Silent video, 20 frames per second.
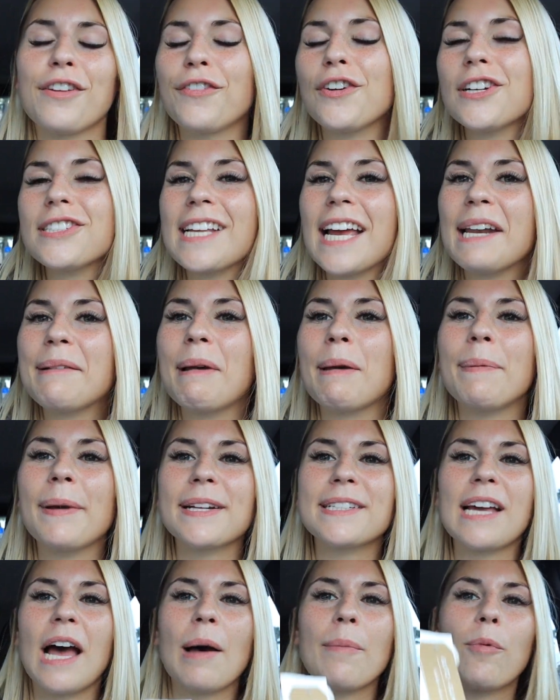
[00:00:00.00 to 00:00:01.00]
The first item I
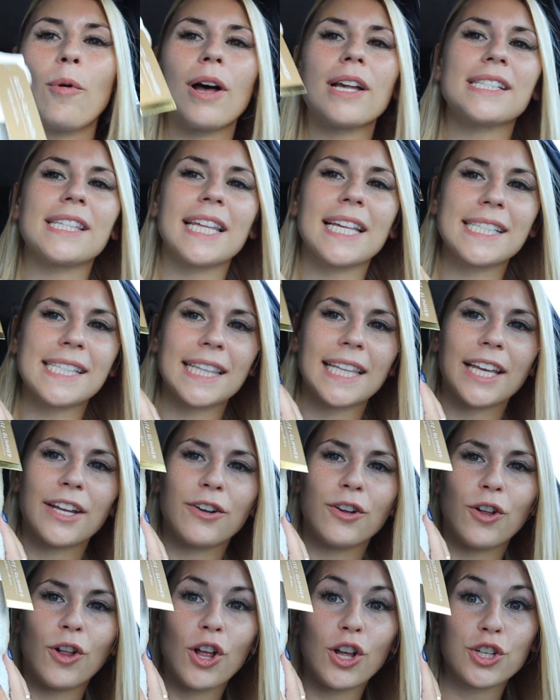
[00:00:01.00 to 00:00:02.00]
picked up was this
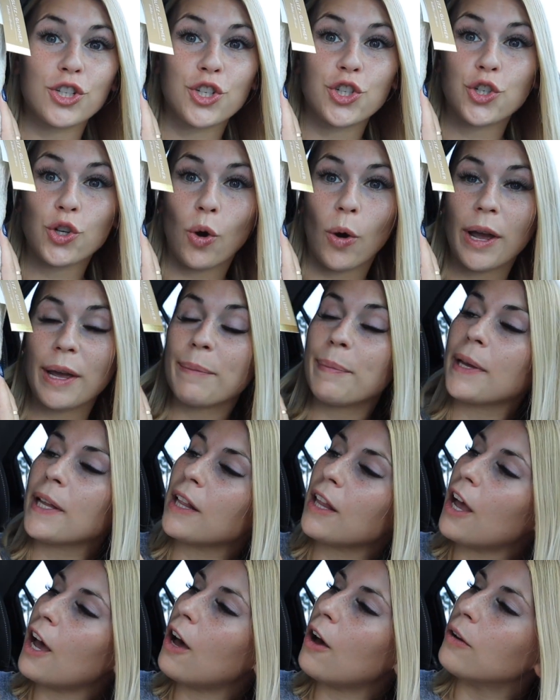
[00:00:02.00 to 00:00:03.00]
little joy
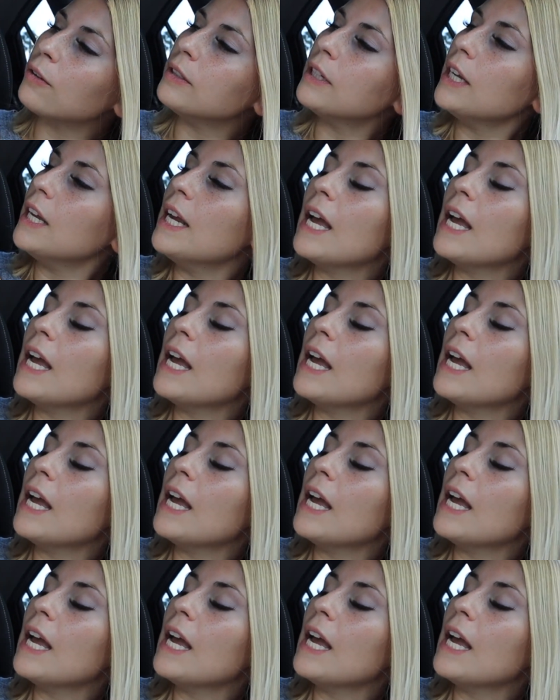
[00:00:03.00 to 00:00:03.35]
pillow.